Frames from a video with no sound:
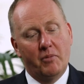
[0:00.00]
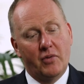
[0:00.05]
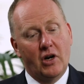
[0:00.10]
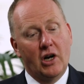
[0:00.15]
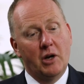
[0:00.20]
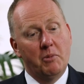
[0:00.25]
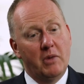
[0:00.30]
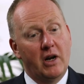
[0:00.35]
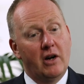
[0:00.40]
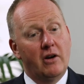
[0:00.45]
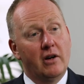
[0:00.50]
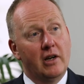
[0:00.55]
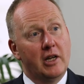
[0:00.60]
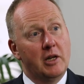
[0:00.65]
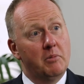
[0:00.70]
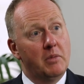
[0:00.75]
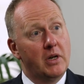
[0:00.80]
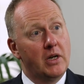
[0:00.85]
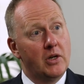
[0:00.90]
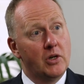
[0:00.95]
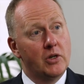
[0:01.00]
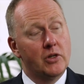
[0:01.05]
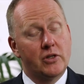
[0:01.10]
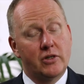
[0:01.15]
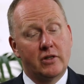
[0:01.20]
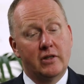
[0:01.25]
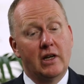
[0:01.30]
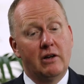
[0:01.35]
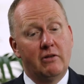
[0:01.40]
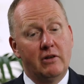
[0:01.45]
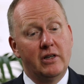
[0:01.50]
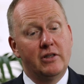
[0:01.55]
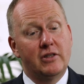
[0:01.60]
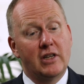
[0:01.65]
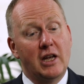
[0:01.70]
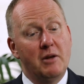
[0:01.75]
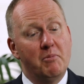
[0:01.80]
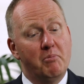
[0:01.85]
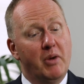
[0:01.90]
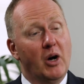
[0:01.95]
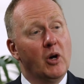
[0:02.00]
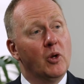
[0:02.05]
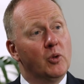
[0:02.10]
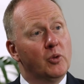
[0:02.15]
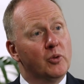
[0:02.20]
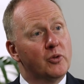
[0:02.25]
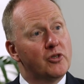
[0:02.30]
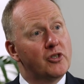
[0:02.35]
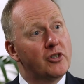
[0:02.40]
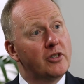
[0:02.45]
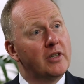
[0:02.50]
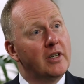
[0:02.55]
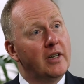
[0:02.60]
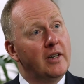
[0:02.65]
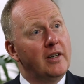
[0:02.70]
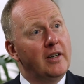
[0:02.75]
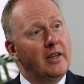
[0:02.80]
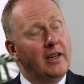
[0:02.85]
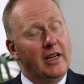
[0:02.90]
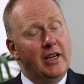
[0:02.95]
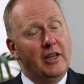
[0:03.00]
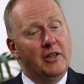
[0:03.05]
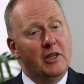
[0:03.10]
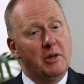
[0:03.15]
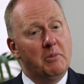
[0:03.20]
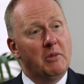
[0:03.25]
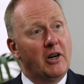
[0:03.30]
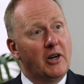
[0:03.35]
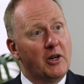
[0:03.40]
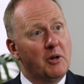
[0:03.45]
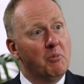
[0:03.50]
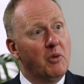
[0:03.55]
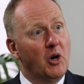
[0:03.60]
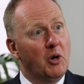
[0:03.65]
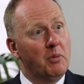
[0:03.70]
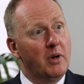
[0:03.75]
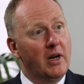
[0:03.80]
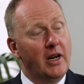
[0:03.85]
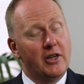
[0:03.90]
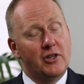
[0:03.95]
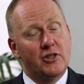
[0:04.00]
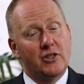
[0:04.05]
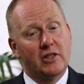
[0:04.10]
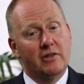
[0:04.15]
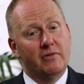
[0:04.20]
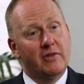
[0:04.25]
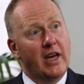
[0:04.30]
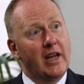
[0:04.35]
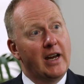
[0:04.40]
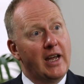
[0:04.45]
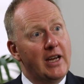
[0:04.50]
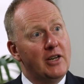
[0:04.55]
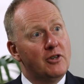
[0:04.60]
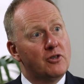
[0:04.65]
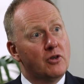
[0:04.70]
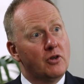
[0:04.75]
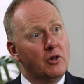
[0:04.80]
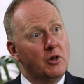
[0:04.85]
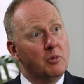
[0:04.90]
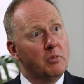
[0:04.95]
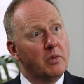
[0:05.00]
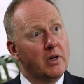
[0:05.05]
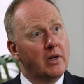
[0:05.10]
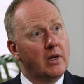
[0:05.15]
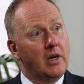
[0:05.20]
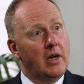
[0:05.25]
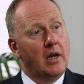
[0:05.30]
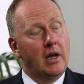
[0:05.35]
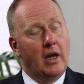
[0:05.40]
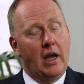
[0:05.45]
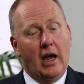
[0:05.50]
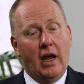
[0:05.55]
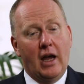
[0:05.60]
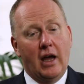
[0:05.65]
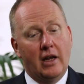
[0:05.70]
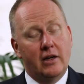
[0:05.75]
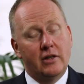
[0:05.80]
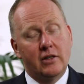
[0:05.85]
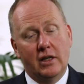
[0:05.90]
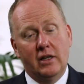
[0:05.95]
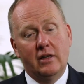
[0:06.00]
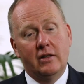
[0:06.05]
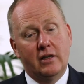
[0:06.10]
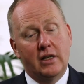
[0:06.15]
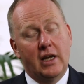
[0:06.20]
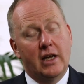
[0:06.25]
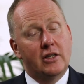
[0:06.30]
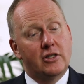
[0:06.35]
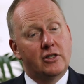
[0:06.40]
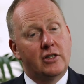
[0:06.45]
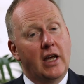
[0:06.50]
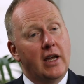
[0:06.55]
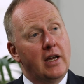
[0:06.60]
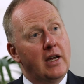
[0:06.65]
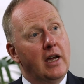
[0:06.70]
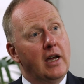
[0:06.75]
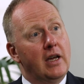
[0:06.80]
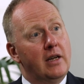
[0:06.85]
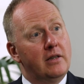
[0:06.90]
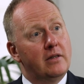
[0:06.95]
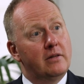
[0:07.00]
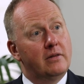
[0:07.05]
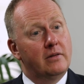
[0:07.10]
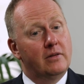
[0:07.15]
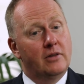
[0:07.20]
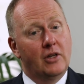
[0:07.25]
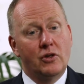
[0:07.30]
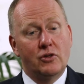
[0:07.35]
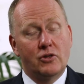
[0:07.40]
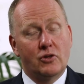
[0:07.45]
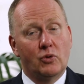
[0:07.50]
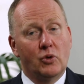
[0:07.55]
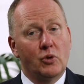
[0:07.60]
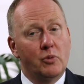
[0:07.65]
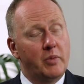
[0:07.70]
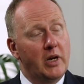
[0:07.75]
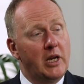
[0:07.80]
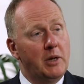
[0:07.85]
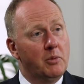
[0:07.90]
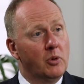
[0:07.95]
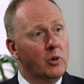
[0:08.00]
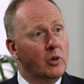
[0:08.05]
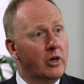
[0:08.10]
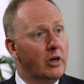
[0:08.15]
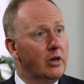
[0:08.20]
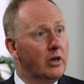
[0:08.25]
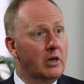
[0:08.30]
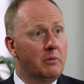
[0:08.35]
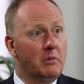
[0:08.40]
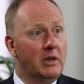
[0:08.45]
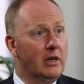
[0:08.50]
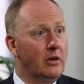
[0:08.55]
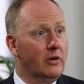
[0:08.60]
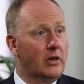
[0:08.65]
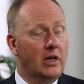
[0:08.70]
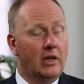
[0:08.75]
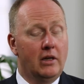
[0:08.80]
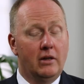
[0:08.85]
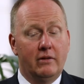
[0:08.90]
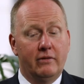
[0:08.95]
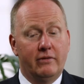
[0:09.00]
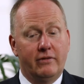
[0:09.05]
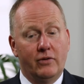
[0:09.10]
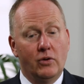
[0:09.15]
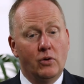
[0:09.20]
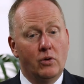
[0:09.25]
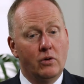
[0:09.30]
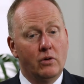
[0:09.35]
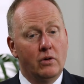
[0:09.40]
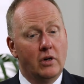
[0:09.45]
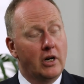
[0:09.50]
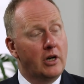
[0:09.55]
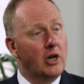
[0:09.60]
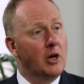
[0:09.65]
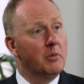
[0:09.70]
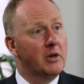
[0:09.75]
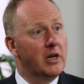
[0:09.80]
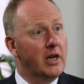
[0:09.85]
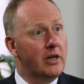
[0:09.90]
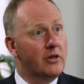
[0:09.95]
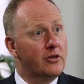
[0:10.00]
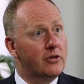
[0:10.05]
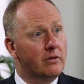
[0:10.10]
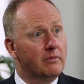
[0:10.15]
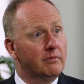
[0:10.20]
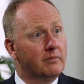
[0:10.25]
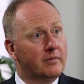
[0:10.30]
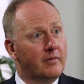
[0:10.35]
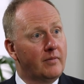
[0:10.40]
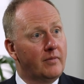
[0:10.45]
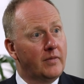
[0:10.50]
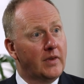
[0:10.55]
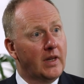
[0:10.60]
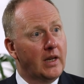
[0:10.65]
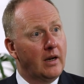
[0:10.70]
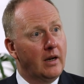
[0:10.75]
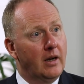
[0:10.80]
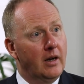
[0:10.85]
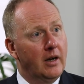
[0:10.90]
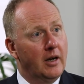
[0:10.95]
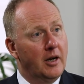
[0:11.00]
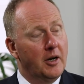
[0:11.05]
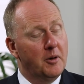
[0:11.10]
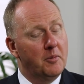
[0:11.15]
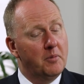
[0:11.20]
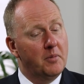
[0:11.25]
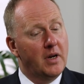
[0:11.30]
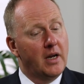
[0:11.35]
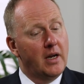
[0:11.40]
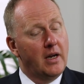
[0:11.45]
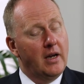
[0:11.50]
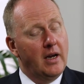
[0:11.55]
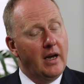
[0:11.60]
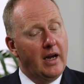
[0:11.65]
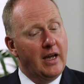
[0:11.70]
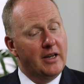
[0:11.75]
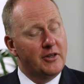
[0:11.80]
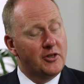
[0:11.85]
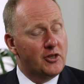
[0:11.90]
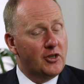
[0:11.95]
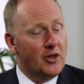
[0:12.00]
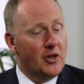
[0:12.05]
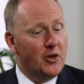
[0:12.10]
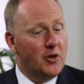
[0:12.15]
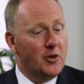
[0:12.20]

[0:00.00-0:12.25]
primarily because there is a bulge in the American population of that age group. And in the next decade, those are all people who are going to be looking for accommodation. Those